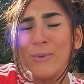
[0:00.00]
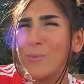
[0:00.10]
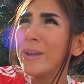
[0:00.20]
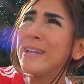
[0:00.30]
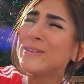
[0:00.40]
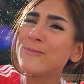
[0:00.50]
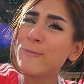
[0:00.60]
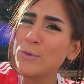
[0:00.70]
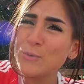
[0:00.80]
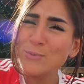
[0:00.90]
random
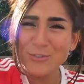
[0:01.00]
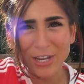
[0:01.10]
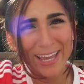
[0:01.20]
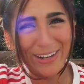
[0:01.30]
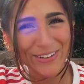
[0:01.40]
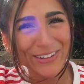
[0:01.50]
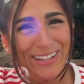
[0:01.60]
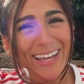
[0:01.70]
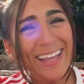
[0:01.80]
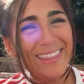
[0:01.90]
food channel
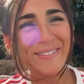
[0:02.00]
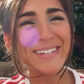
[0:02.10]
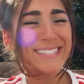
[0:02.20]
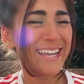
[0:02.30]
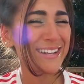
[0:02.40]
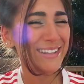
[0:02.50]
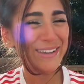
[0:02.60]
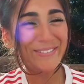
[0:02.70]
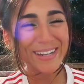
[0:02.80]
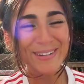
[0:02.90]
that we just kind of do
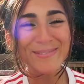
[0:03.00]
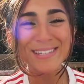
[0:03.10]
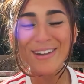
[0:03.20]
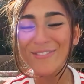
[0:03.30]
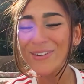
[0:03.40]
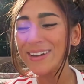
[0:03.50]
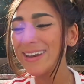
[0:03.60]
like random stuff on.